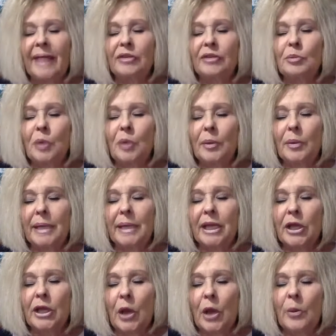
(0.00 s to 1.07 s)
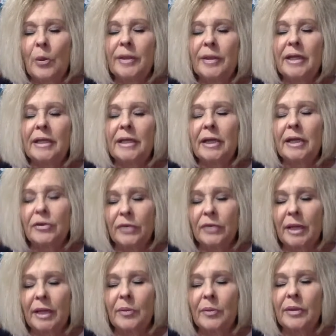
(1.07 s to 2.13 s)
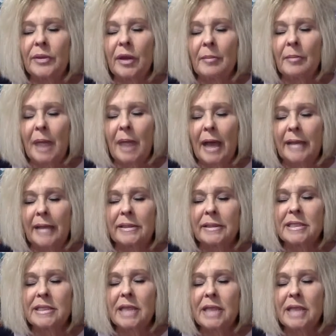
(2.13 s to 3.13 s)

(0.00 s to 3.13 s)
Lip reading: the more we can go within and create with our minds